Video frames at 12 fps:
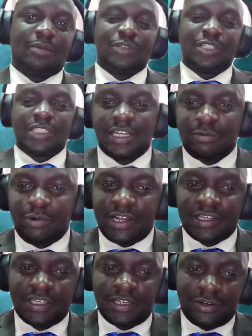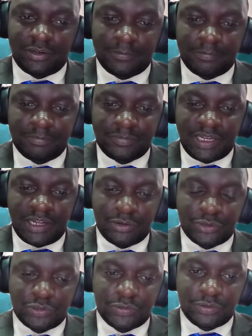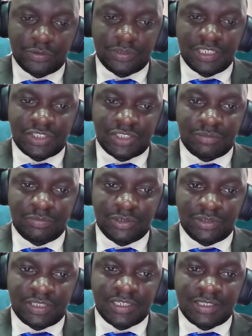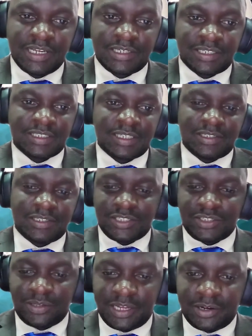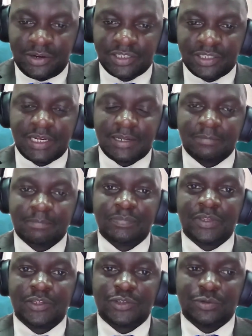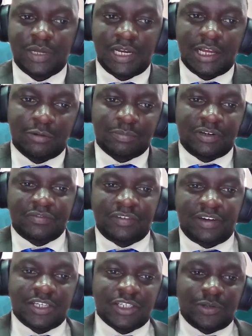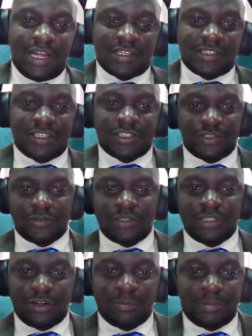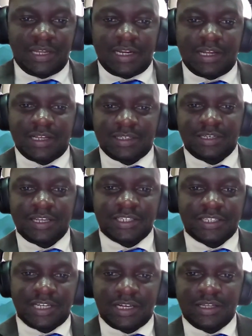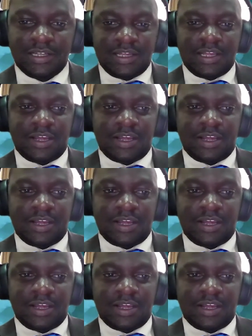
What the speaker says: time we started working on how to distribute these data centers on the continent to allow preferential access to the Copernicus data